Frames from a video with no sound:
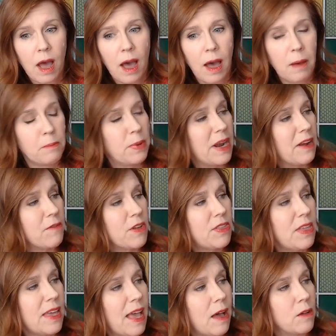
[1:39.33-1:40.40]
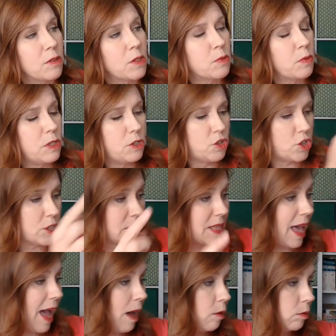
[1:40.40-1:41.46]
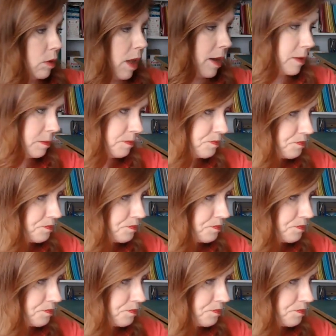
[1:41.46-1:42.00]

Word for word: Um, but everything else was just the outline.